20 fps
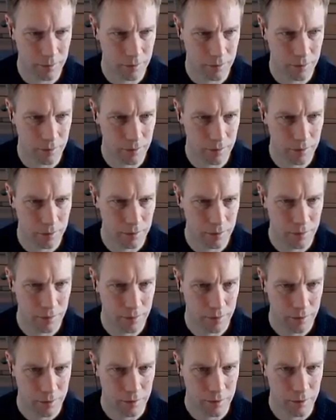Oh,
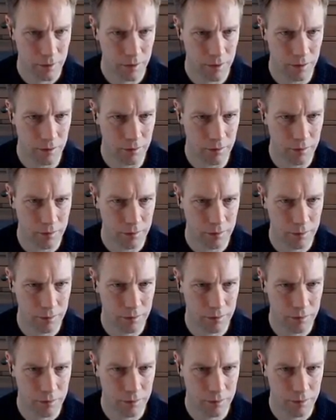
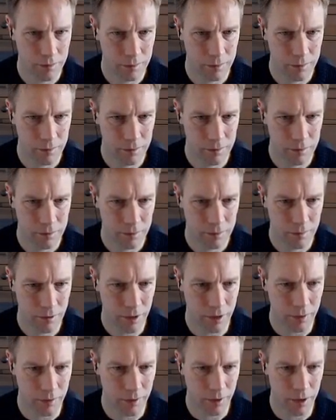right, well, we
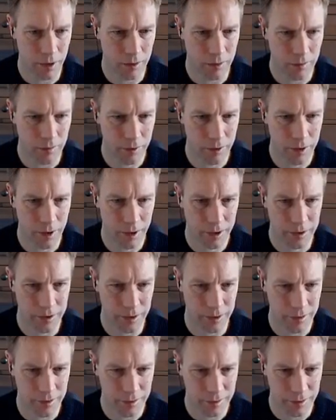changed this, didn't we?
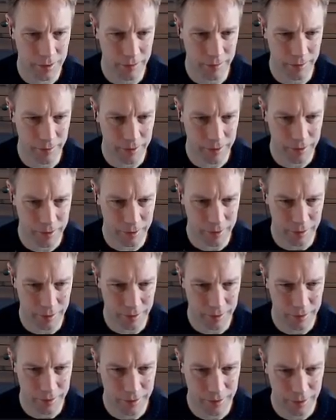So that should
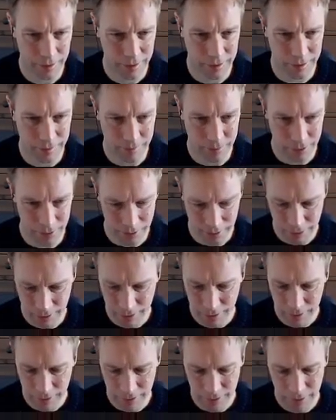be, at one
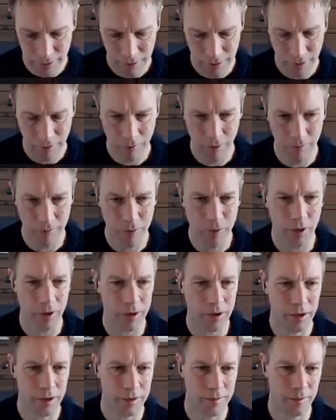point, this buffer,
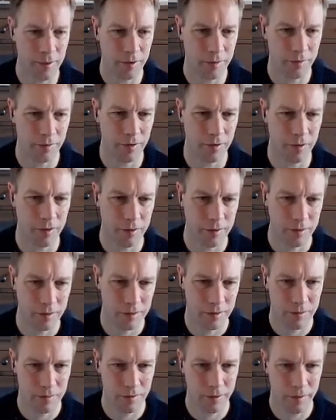we had
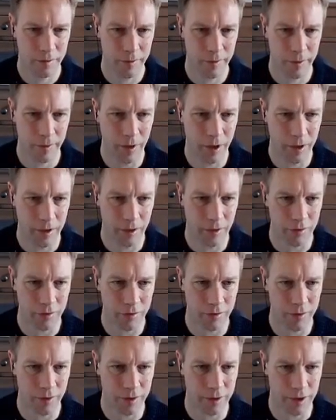128 there,
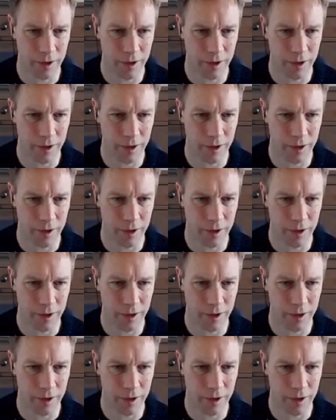so